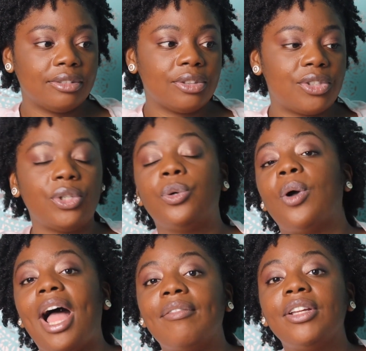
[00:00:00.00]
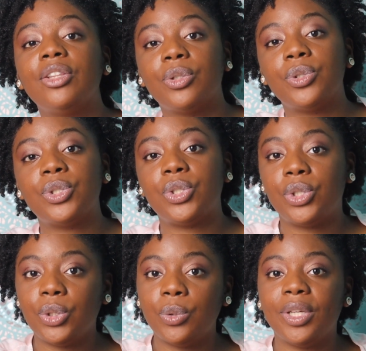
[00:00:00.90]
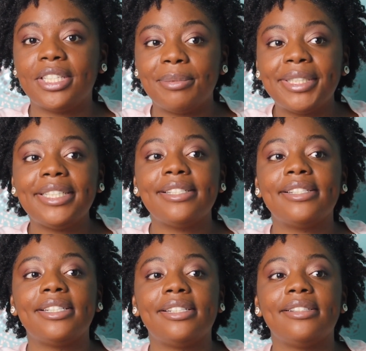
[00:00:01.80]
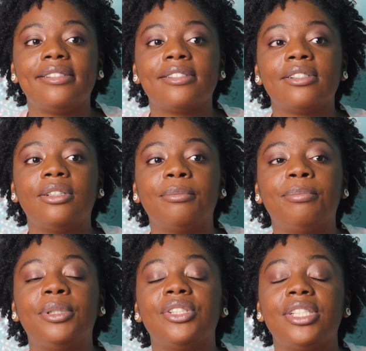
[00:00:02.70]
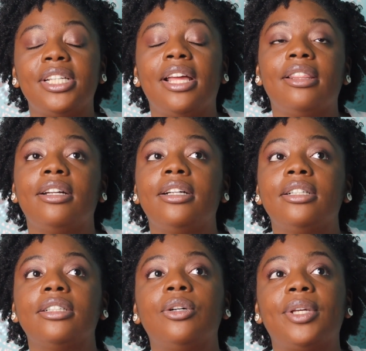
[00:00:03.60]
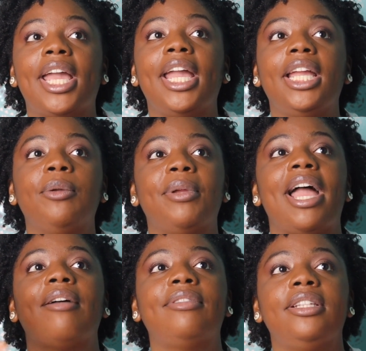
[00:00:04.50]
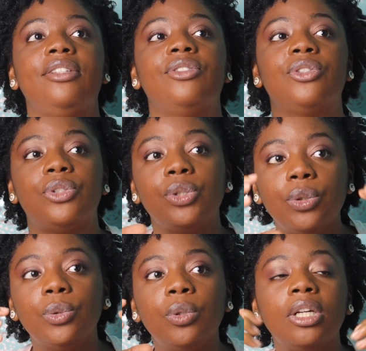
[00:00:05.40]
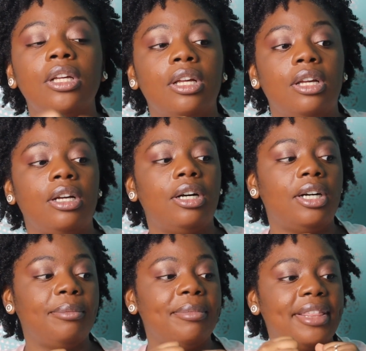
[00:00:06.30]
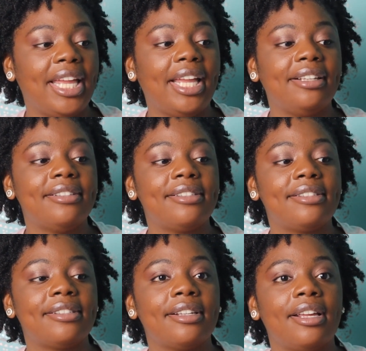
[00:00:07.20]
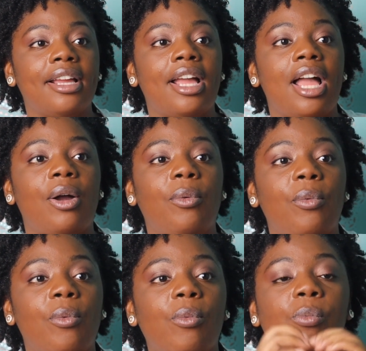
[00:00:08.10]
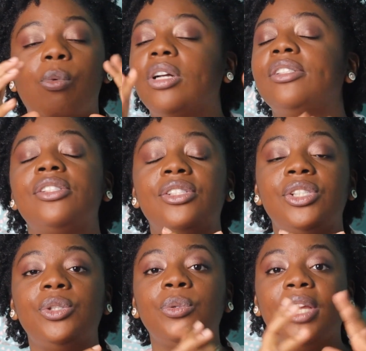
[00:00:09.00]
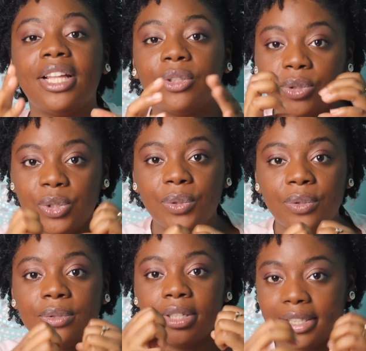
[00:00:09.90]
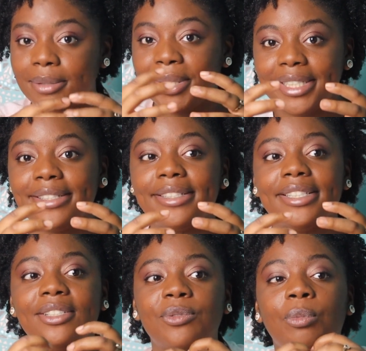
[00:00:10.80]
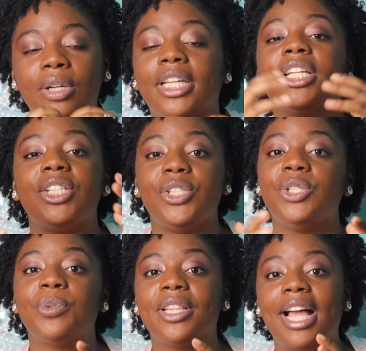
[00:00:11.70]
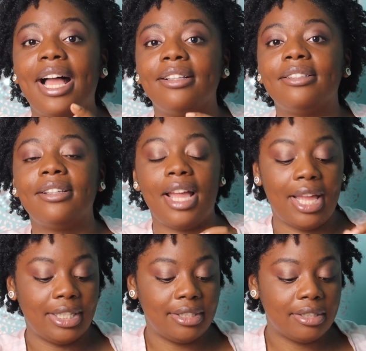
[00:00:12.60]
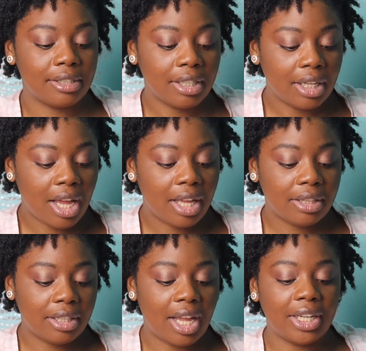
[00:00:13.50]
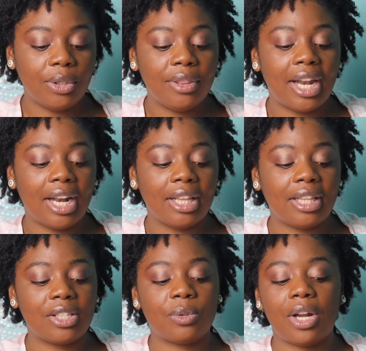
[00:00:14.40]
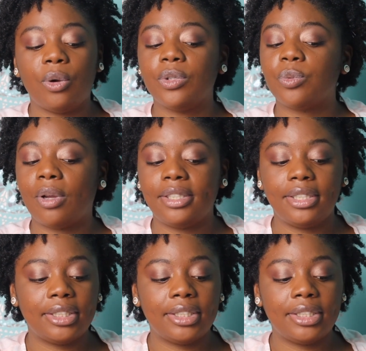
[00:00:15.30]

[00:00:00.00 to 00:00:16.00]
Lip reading: So having those 2 experiences put together, okay, we have these 2 things. Once you get those 2 experiences, what can you do with that? And I knew that that's what I always wanted.